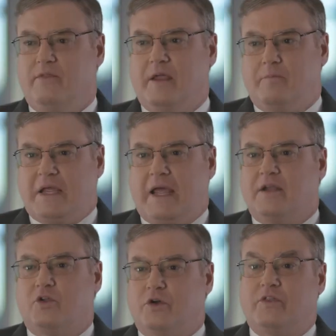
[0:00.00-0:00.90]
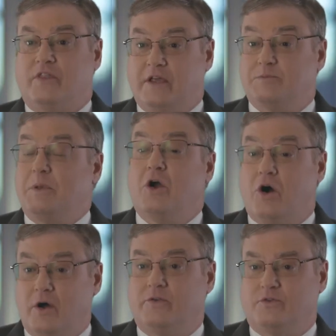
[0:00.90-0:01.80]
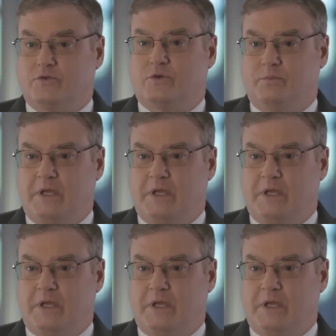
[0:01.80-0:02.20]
that began to look at things beyond social